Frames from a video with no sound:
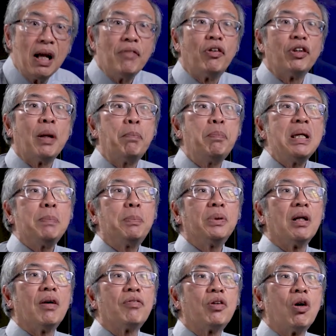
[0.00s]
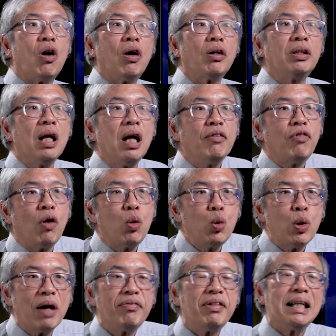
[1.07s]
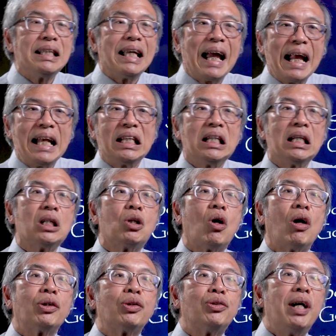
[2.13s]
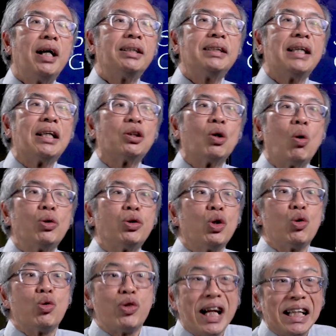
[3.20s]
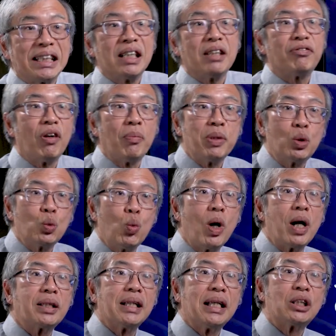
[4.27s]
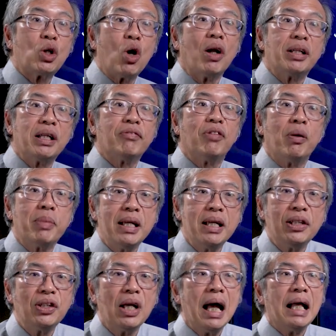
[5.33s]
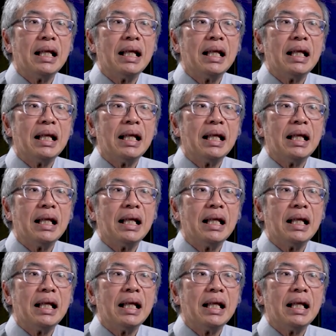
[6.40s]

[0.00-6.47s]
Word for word: for the people of God for whoever entered God's rest has also rested from his works as God did from his.